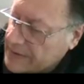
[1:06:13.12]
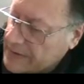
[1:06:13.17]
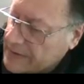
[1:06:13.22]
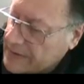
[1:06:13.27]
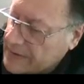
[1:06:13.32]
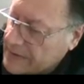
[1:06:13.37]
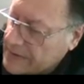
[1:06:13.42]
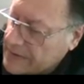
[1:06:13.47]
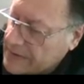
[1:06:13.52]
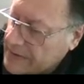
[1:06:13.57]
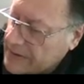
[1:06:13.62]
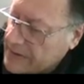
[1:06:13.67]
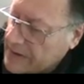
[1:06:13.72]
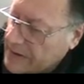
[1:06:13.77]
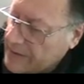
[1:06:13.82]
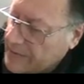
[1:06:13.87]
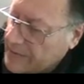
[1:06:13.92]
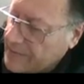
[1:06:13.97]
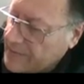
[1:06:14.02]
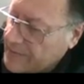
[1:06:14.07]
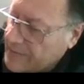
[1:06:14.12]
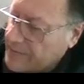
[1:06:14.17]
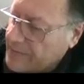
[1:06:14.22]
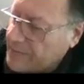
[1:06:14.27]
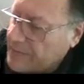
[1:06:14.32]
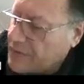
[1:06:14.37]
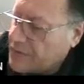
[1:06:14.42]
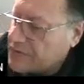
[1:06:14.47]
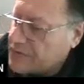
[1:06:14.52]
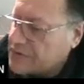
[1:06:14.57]

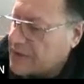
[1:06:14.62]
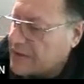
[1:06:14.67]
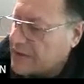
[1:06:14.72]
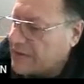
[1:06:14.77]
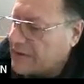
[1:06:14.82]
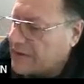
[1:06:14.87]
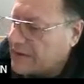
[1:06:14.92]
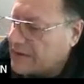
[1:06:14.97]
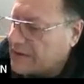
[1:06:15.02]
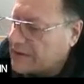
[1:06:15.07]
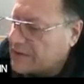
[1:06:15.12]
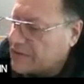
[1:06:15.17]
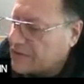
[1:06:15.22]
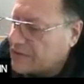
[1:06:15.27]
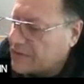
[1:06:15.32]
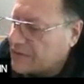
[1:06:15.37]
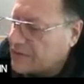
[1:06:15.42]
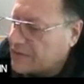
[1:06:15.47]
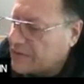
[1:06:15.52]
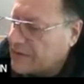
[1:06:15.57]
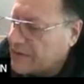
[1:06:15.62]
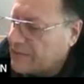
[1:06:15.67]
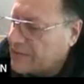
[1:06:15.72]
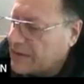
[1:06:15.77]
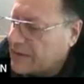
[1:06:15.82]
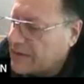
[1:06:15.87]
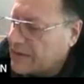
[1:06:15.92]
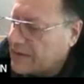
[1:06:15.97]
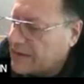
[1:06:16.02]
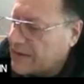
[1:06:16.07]
69.7 here. So the
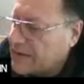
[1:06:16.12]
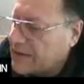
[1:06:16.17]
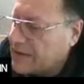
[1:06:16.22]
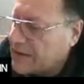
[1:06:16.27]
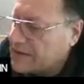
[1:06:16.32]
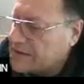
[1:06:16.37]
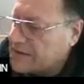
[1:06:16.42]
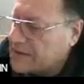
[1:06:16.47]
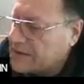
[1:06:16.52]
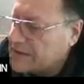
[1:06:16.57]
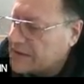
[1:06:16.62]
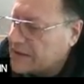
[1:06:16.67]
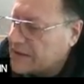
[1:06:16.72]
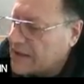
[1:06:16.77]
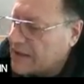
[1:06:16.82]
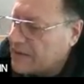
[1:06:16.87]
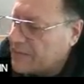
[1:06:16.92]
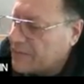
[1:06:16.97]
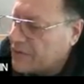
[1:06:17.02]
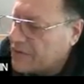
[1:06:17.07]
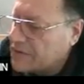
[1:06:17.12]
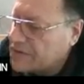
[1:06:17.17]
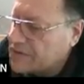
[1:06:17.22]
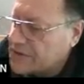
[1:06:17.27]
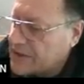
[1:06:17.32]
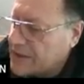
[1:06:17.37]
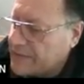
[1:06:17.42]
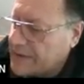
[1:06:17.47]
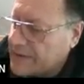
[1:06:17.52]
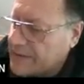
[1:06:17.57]
mean greater than
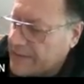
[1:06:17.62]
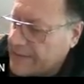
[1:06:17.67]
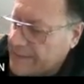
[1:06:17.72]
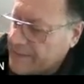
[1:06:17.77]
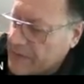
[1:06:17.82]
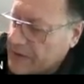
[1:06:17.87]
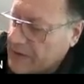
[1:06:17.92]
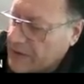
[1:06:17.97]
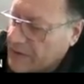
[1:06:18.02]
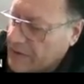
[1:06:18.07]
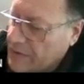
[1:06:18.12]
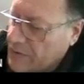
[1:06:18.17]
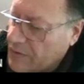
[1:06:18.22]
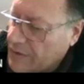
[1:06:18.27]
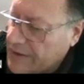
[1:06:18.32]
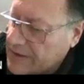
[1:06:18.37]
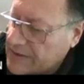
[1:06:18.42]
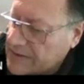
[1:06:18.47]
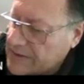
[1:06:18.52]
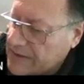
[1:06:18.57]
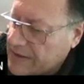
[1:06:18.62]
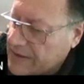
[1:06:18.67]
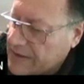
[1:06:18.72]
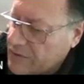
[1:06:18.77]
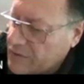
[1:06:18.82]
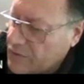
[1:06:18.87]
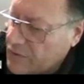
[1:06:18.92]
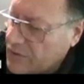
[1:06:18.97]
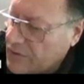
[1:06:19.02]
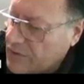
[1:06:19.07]
69.7. What is the
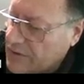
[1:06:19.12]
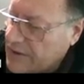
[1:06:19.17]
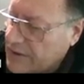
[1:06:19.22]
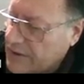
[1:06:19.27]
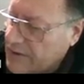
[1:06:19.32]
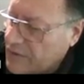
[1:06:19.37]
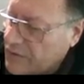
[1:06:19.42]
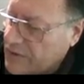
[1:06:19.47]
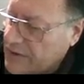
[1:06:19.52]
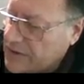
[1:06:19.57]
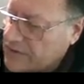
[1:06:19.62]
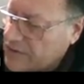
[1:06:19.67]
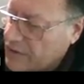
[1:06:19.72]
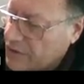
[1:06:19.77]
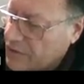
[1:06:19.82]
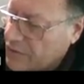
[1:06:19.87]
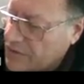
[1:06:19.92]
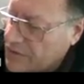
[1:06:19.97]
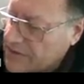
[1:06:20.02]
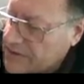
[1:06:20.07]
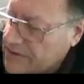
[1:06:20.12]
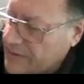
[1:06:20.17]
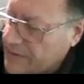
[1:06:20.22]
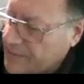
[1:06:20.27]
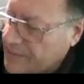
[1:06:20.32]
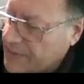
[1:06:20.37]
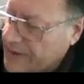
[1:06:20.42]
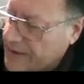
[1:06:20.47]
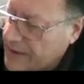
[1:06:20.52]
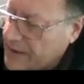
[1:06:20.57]
null? The null is always the
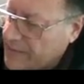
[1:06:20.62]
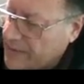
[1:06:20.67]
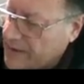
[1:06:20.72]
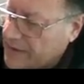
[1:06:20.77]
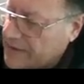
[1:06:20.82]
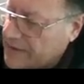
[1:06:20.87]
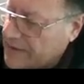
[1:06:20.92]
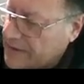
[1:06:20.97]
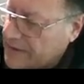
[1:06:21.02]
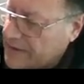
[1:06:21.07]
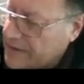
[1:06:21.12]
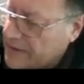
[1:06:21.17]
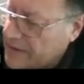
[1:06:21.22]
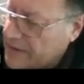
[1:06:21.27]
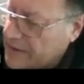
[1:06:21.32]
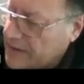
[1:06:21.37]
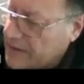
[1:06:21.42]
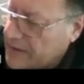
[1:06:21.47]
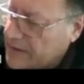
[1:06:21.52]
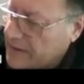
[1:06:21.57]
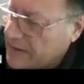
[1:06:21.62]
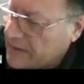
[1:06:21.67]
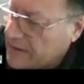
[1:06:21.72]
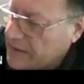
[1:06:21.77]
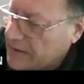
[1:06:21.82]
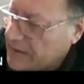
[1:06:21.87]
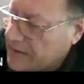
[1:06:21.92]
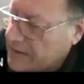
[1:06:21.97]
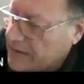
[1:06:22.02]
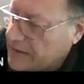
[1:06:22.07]
parameter,
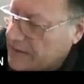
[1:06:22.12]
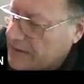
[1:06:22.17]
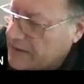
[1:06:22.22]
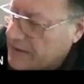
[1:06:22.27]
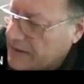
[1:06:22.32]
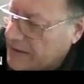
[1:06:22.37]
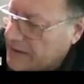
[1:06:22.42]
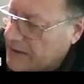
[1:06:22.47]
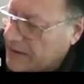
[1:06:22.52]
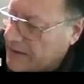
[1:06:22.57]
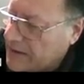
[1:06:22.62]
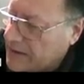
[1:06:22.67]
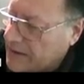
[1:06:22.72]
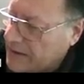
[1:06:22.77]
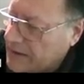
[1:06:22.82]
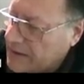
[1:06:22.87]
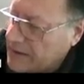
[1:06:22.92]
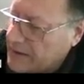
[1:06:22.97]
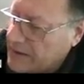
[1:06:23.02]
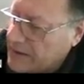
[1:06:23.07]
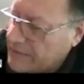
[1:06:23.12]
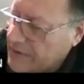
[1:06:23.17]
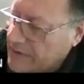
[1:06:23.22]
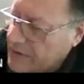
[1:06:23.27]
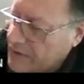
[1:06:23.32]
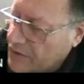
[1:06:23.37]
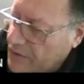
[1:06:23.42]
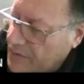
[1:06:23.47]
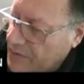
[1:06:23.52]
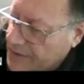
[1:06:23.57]
the given
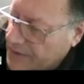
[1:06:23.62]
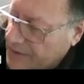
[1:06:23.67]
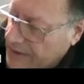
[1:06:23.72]
number,